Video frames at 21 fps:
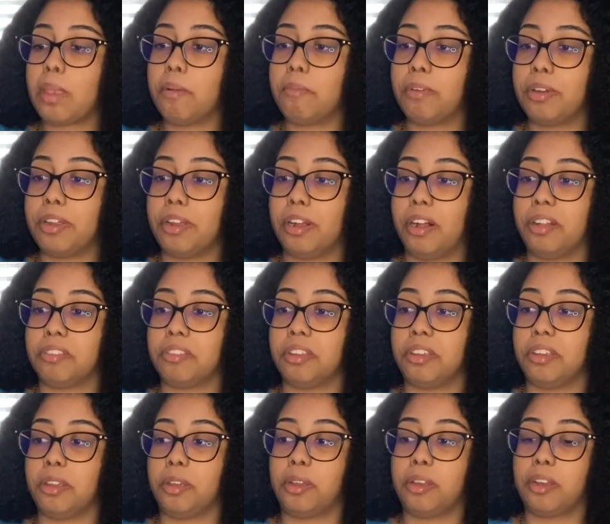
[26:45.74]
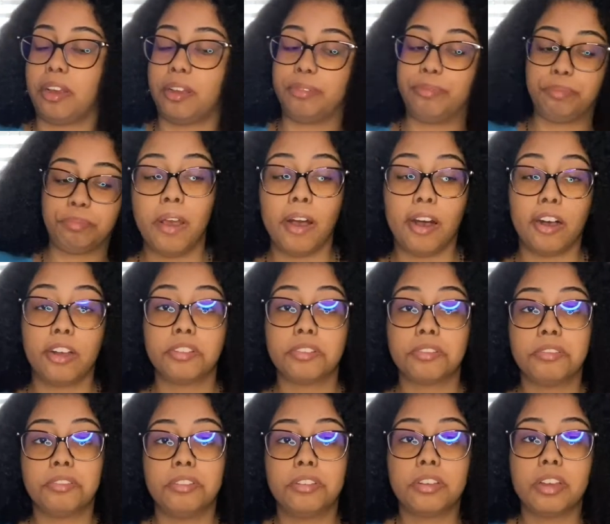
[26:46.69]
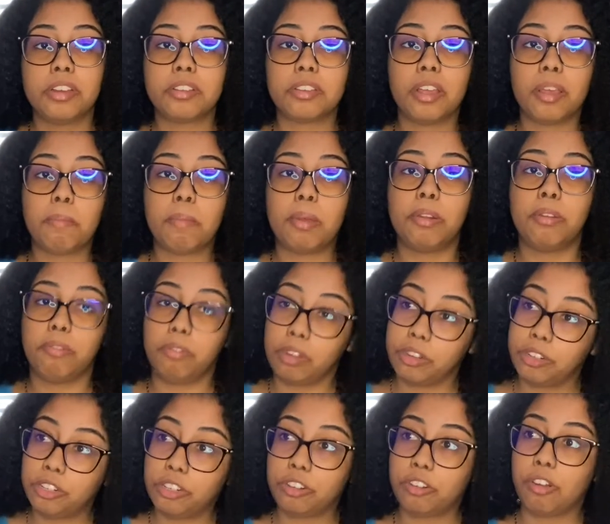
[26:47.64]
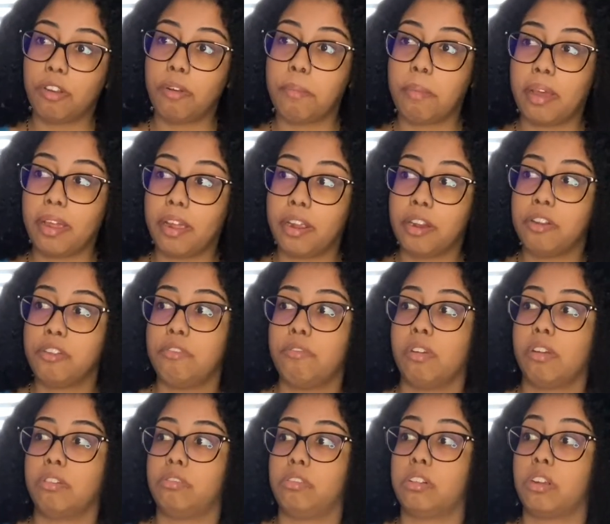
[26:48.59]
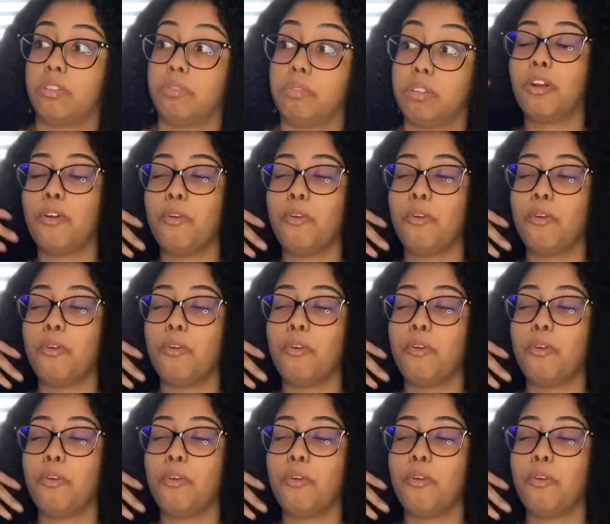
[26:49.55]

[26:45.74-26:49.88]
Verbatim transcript: What y'all think? Also, do you guys like my new intro, my female driver?